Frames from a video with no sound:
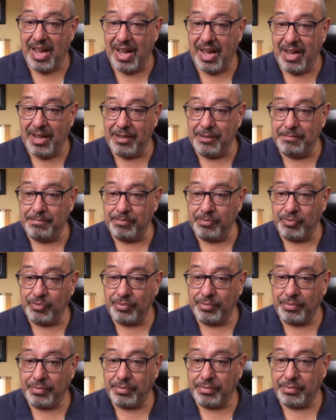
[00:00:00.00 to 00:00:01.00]

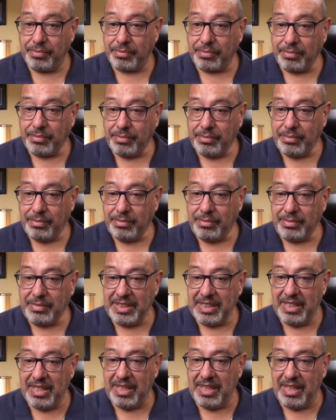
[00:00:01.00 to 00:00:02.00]
Um,
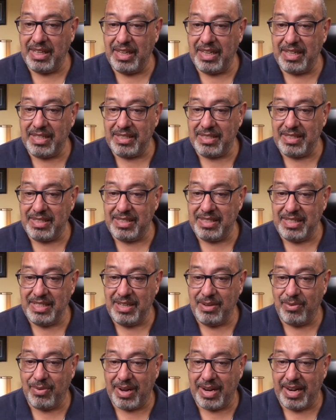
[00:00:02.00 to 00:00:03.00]
let's
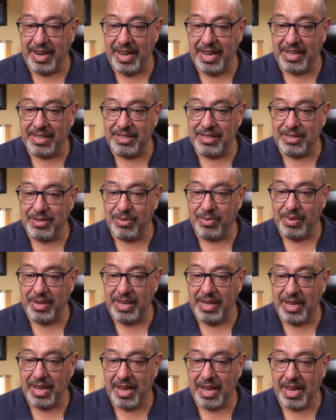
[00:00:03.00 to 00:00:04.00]
see what else
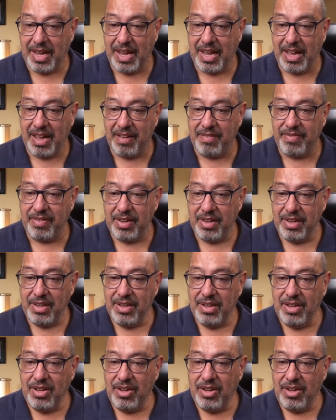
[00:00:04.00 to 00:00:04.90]
we have.